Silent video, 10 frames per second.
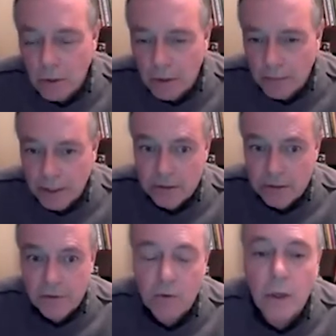ornamentals
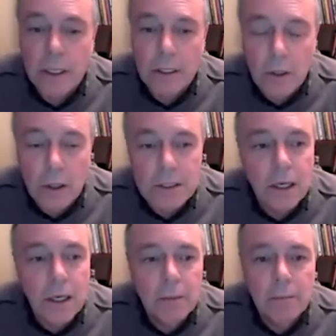for quite a long
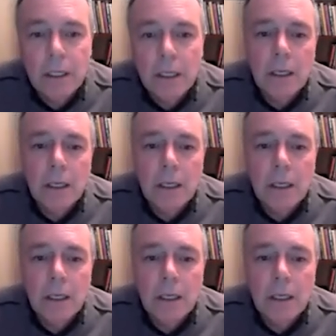time.